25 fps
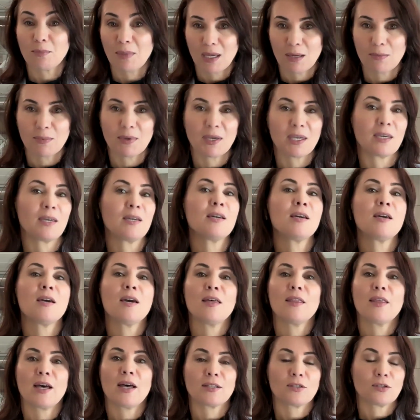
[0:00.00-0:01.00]
Maybe
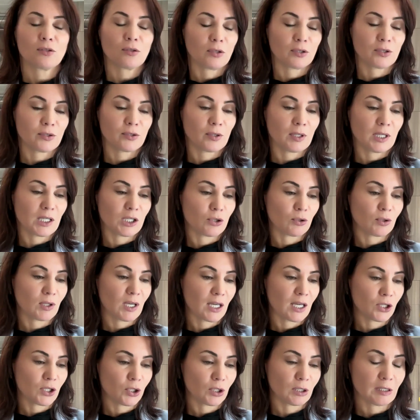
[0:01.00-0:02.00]
that's also
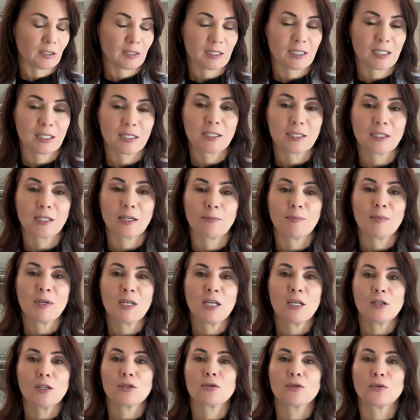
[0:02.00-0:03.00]
educational system.
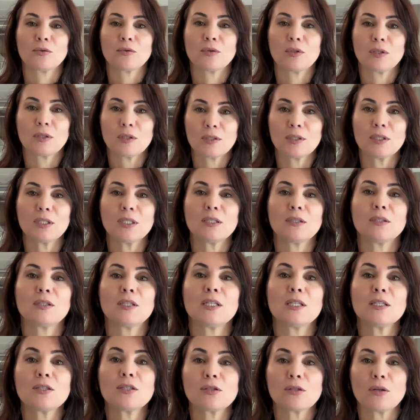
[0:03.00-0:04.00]
So
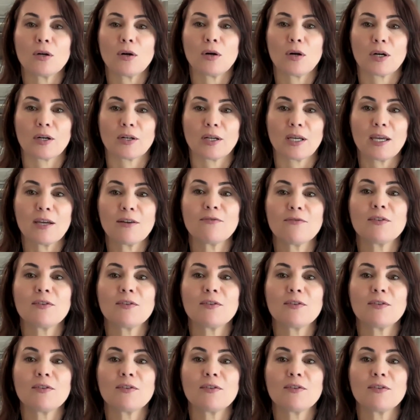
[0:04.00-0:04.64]
these are